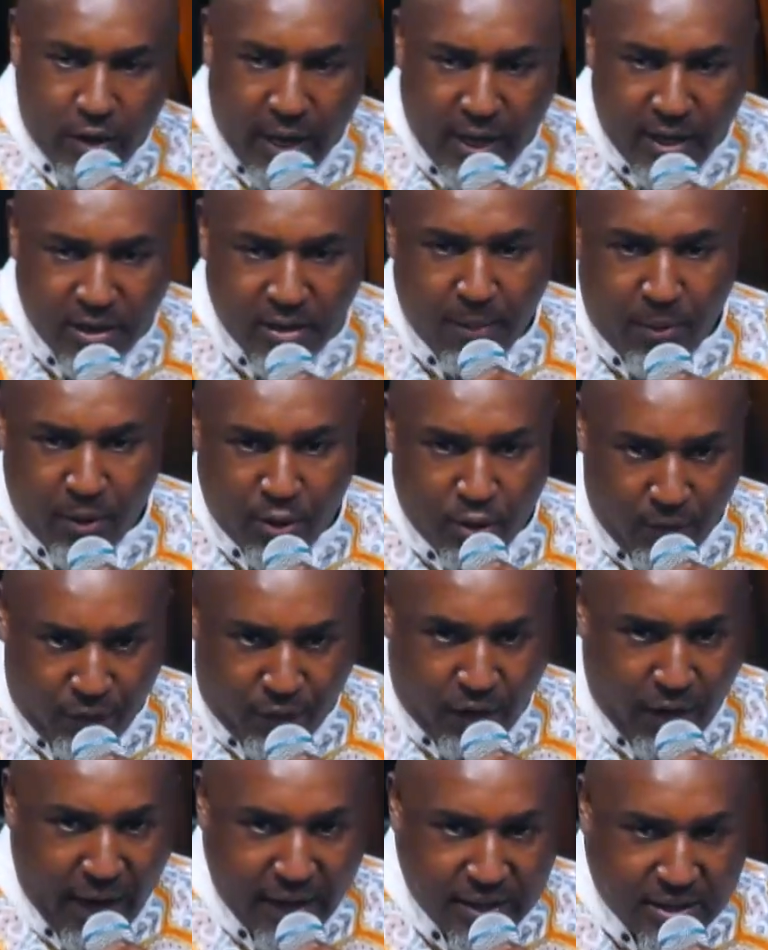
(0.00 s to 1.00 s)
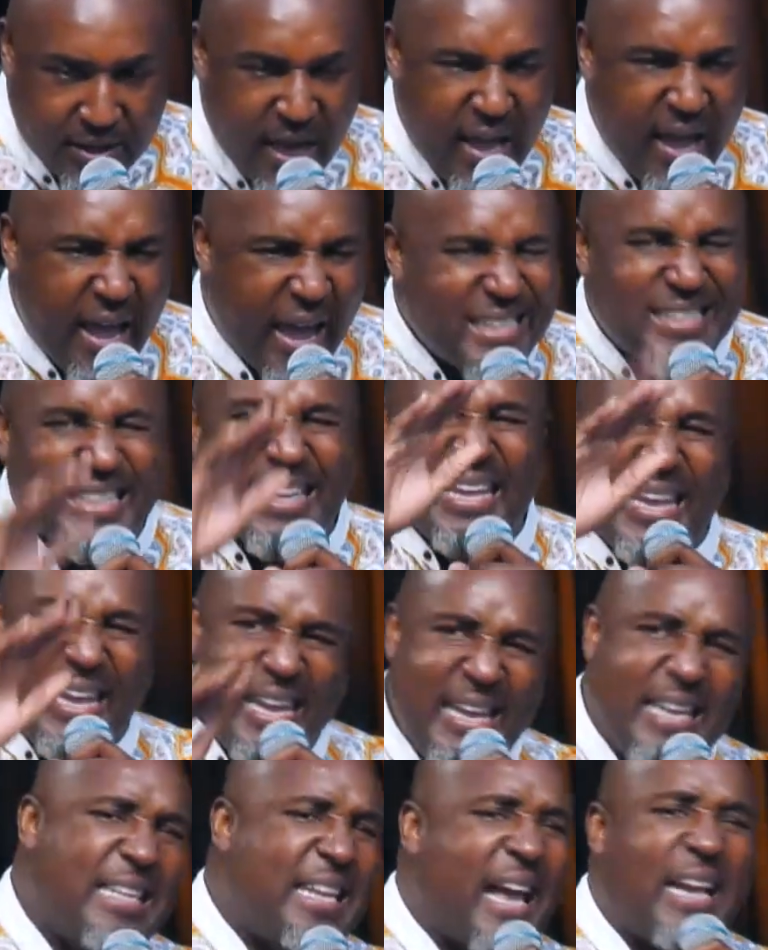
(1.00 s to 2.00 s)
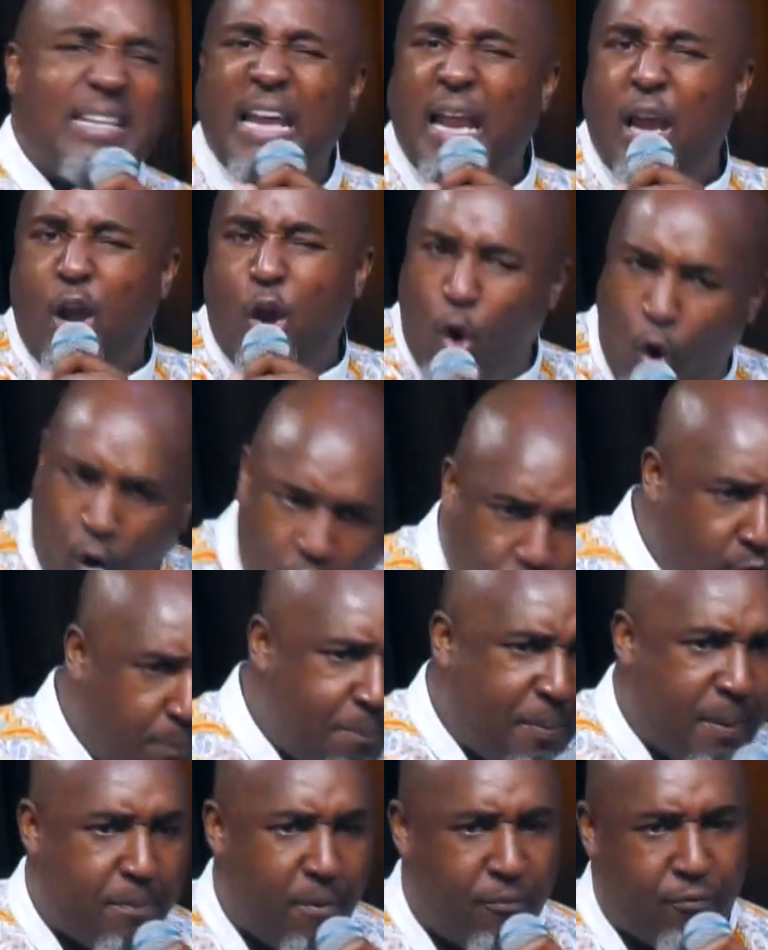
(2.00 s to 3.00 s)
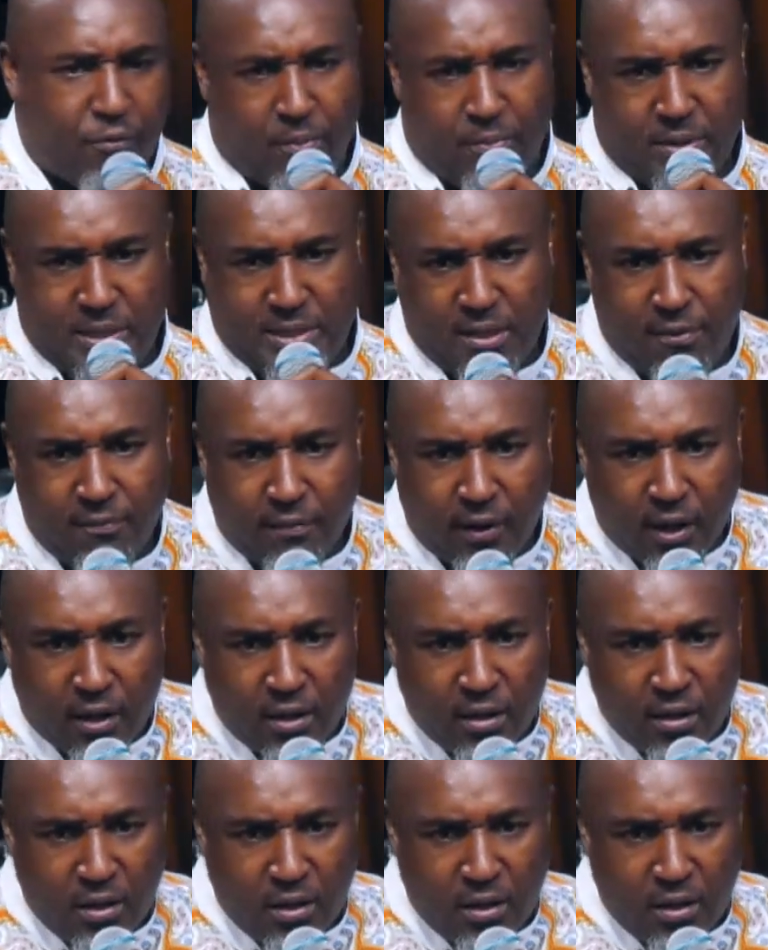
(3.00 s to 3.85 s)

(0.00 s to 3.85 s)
in the body of Christ has hindered a lot of people from receiving.